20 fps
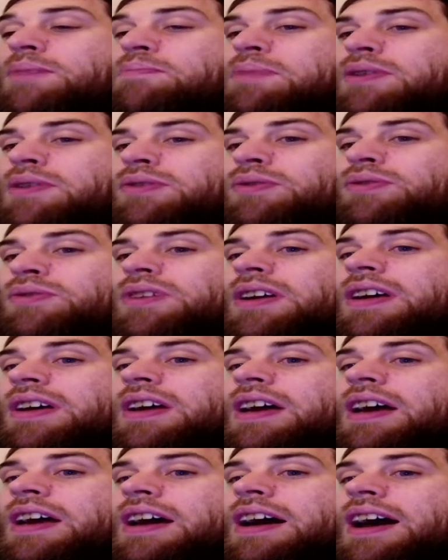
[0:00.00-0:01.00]
figure out,
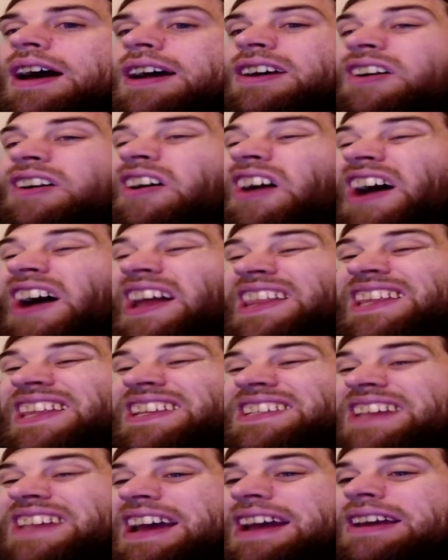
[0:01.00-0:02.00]
like, working
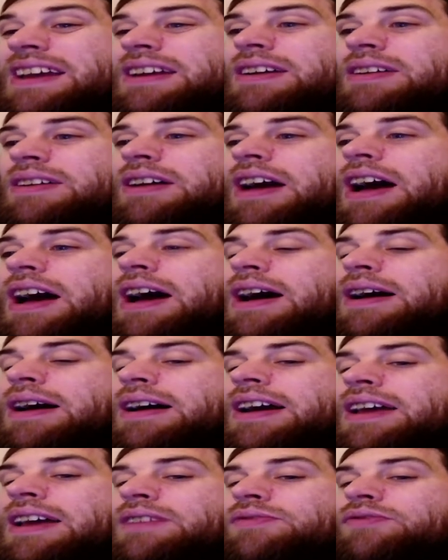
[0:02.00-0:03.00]
with Lenore
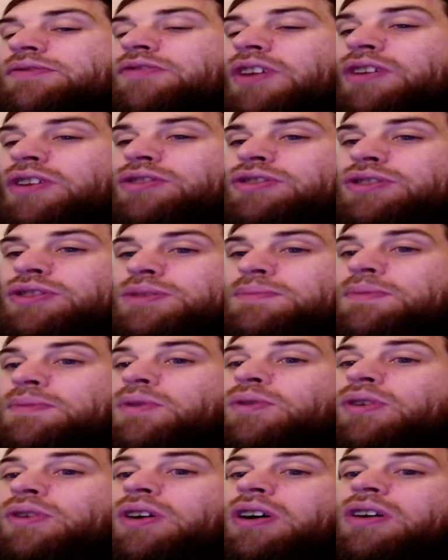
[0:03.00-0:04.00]
to work
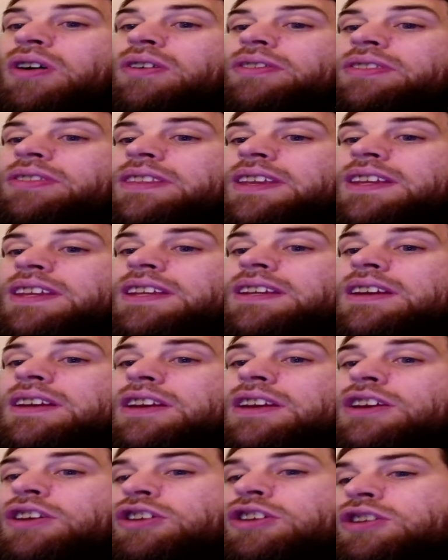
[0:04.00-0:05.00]
towards building a
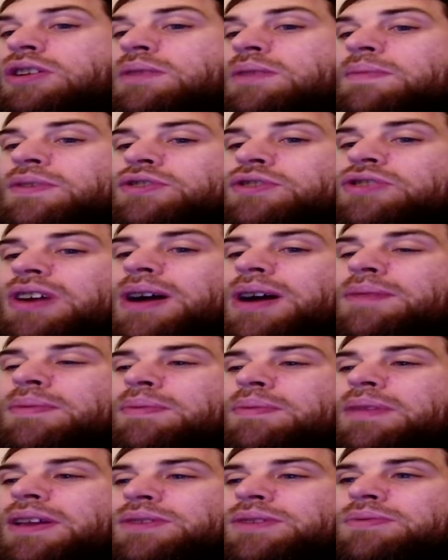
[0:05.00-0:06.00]
Kyla deck, I
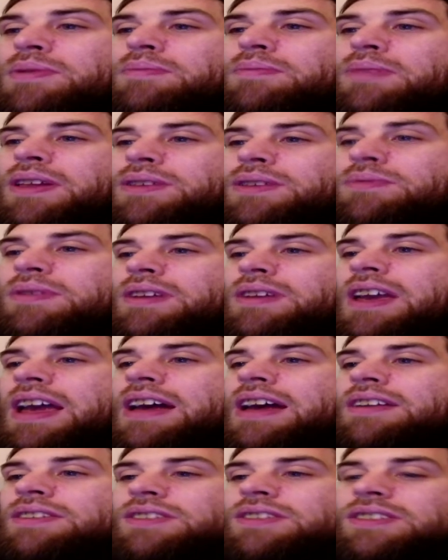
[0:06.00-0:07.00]
think, because
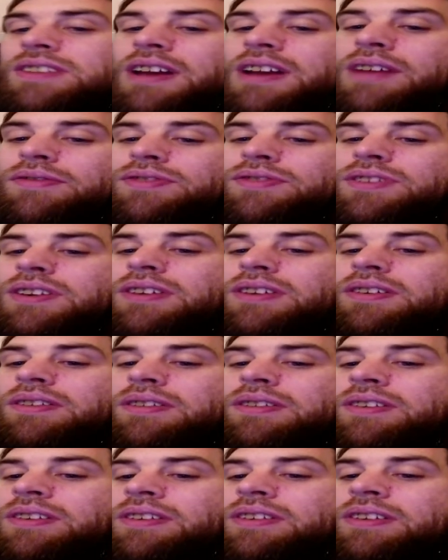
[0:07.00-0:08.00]
that's the only way we could
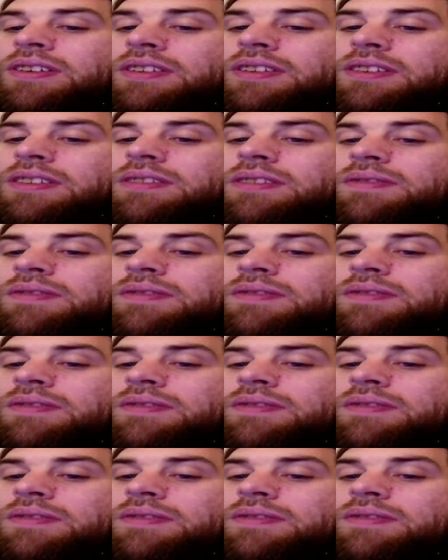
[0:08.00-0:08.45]
do it.